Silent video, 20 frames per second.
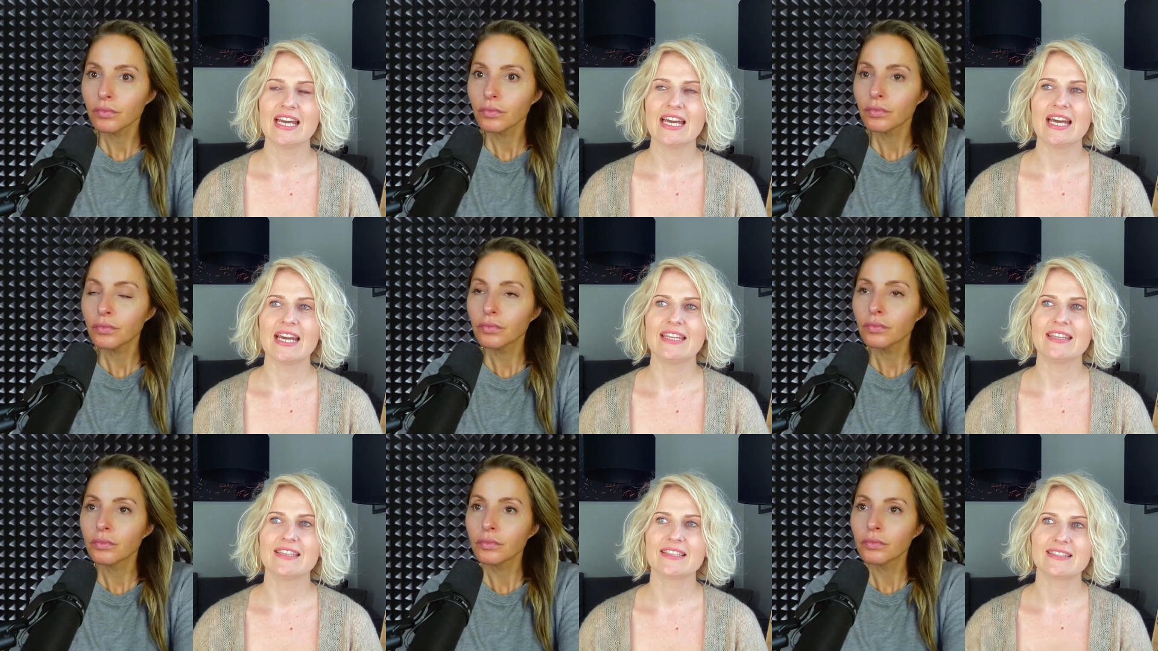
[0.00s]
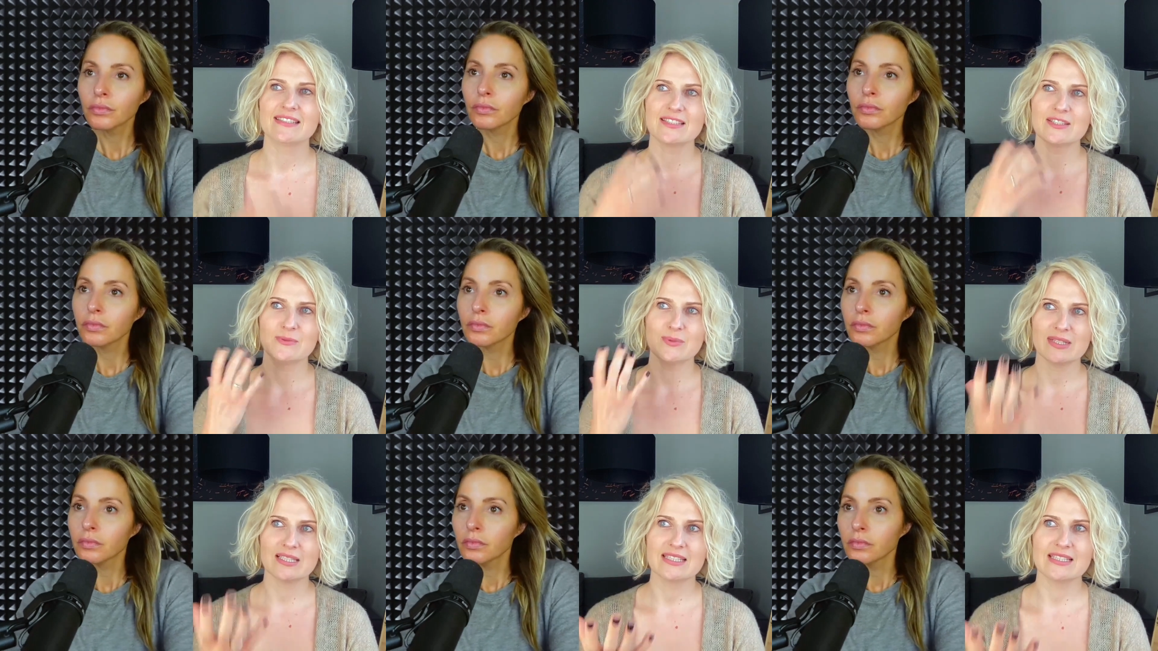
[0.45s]
Speaker 1: And there's
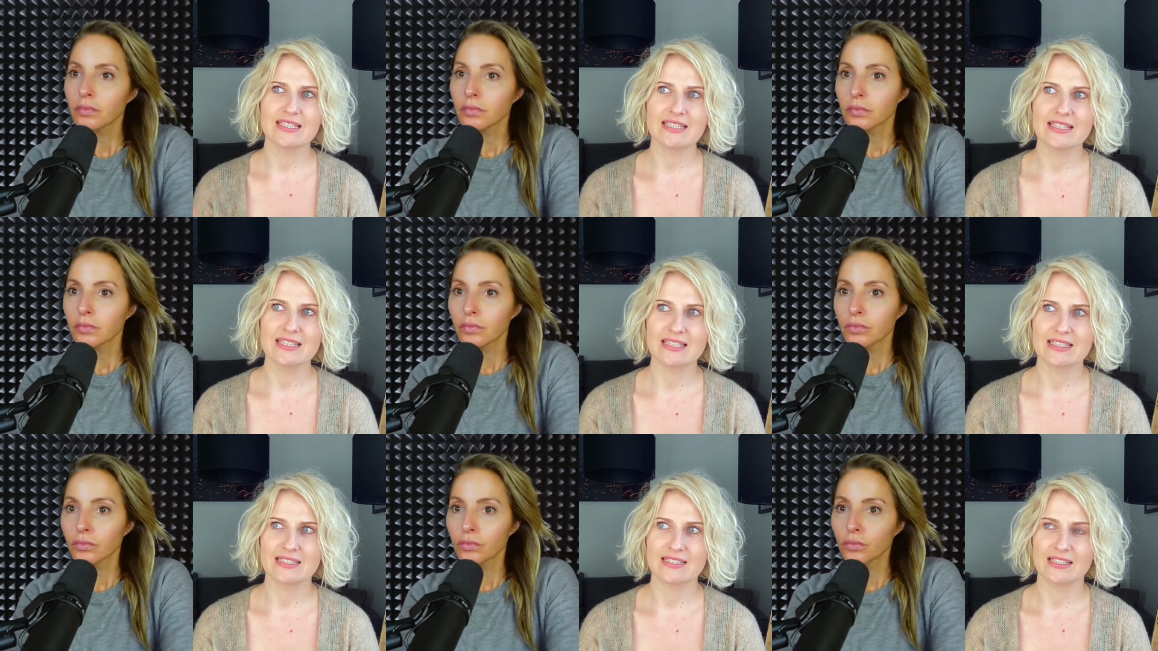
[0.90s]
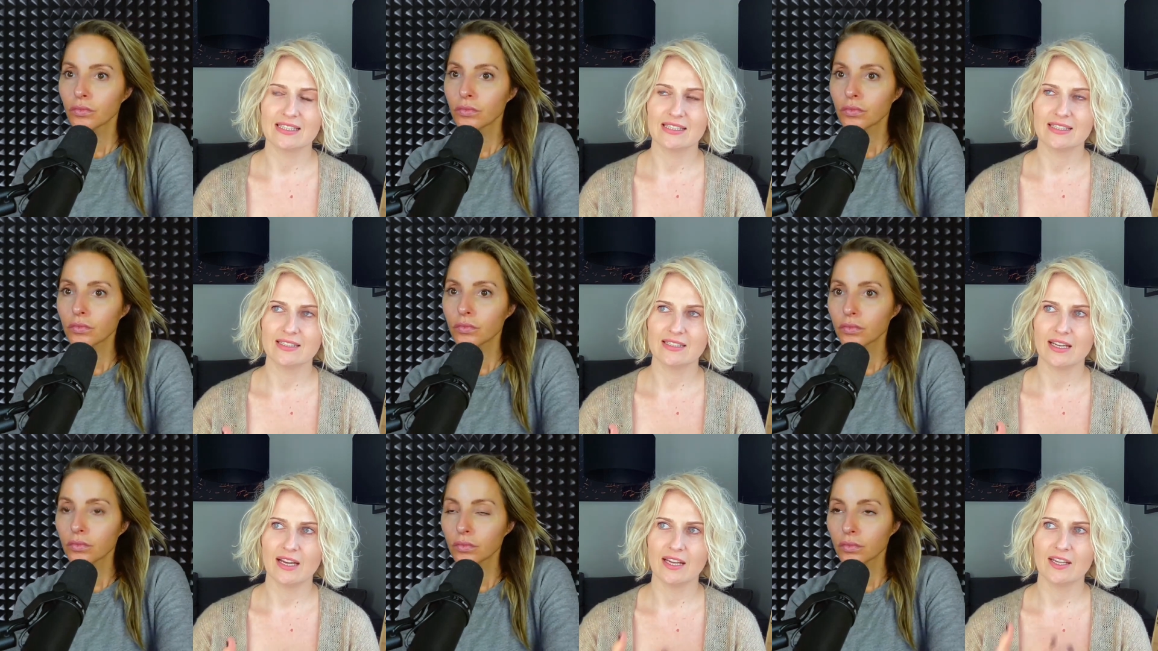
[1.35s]
this one sentence
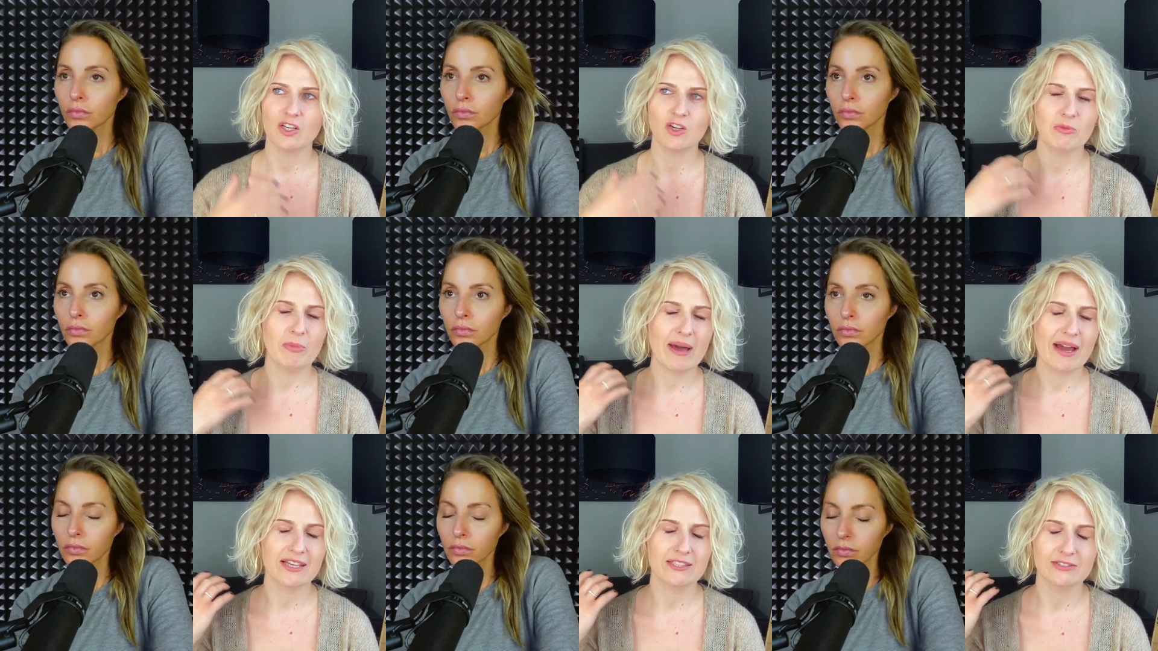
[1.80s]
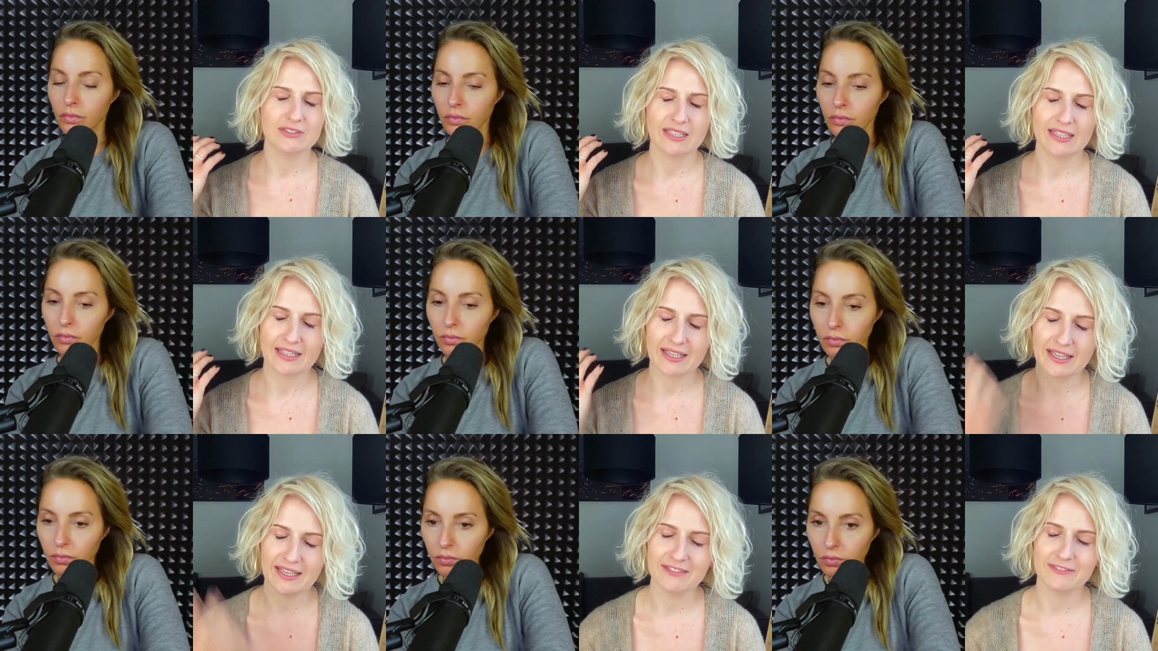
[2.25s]
that I go back to
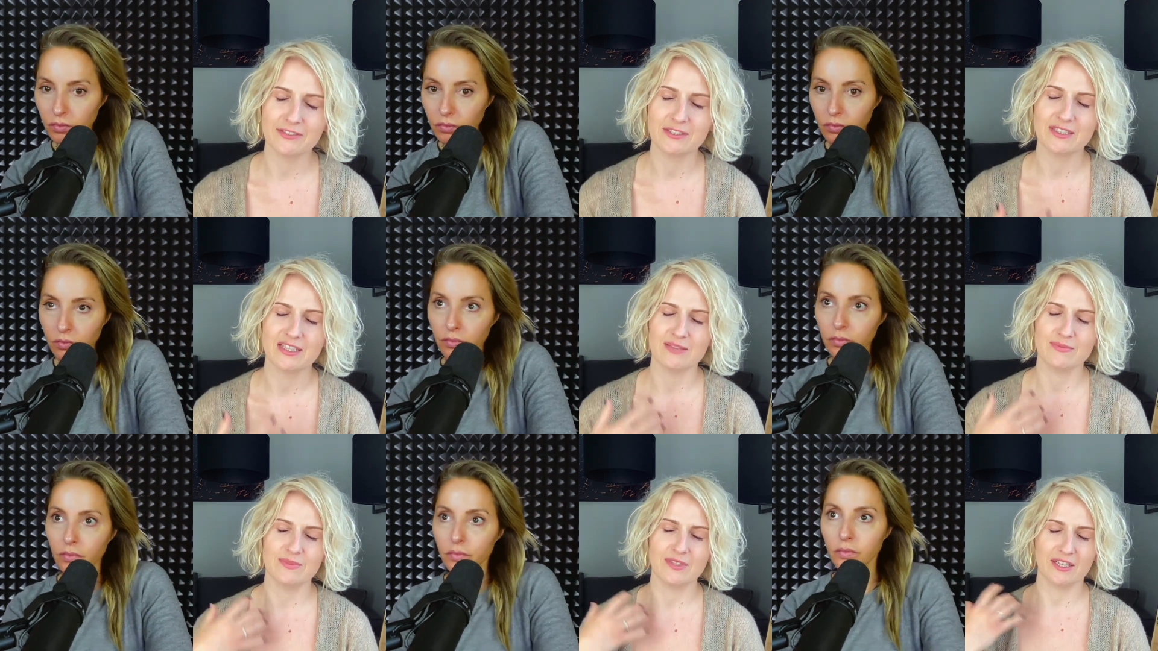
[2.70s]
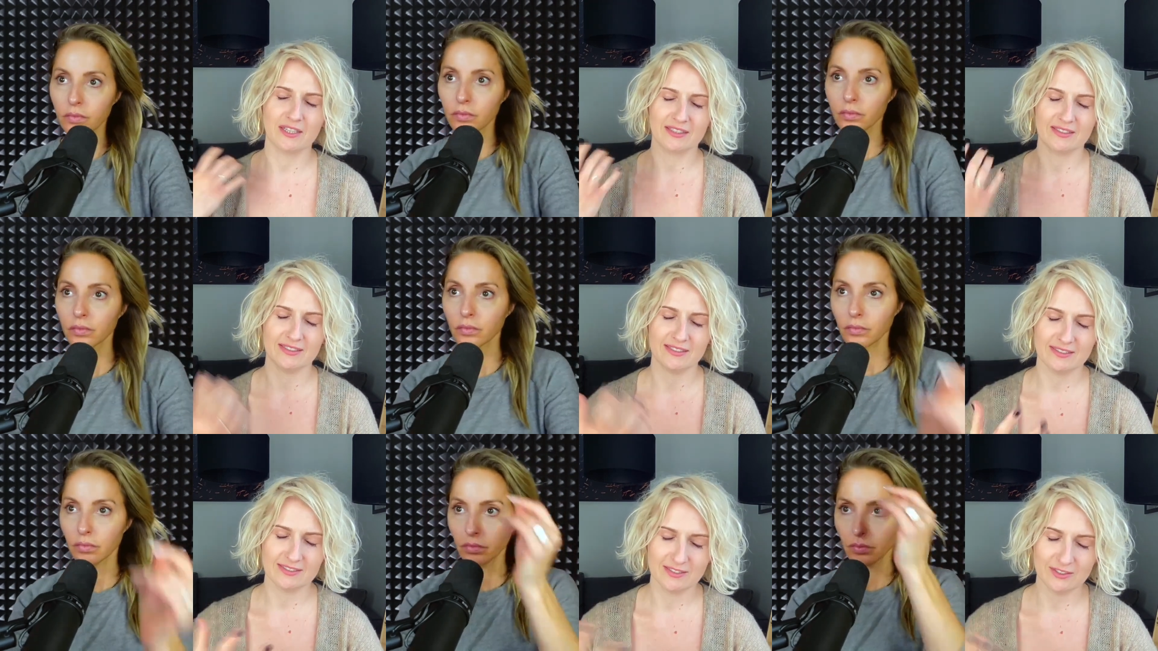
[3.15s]
like every time
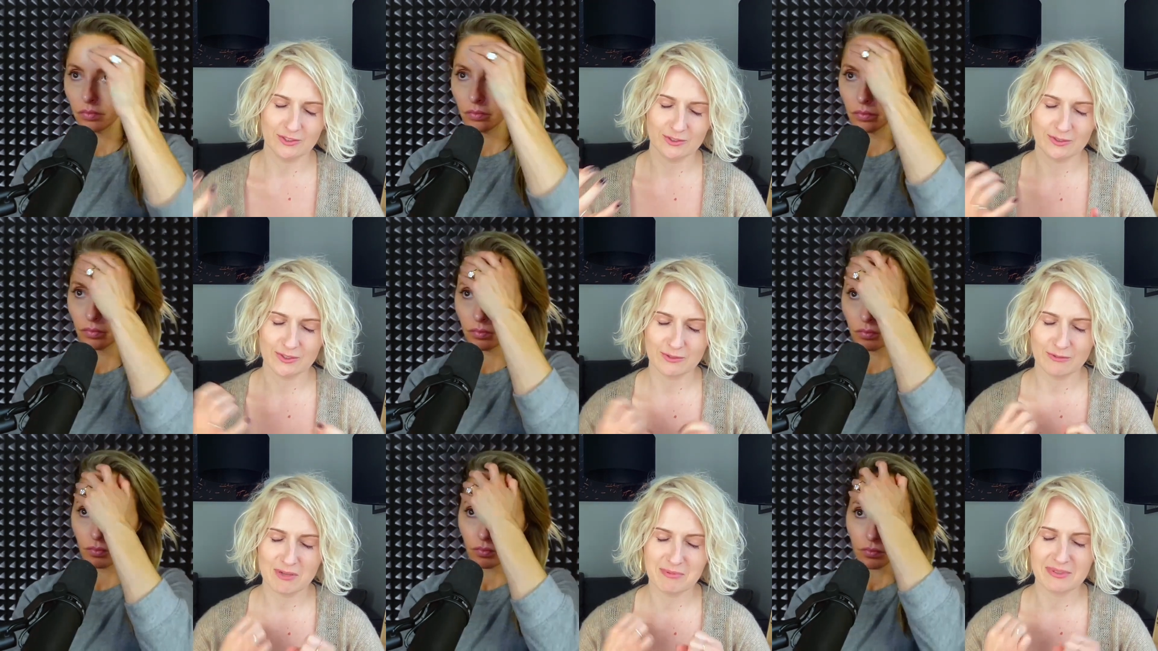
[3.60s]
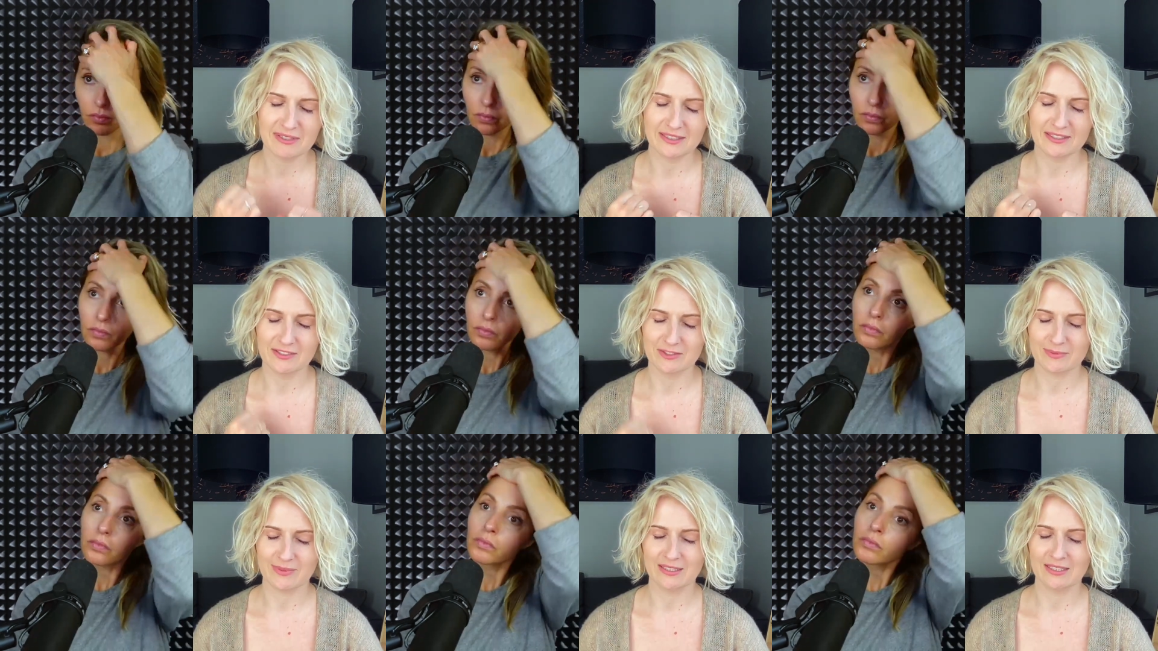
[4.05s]
darkness you know is creeping
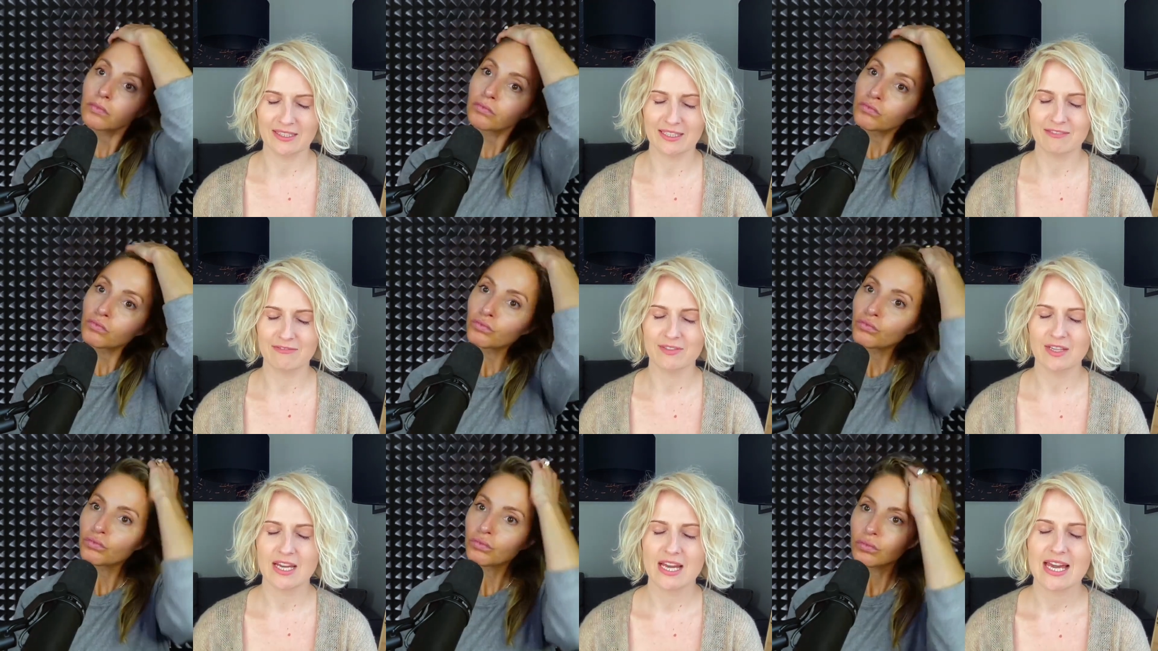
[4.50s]
into my life.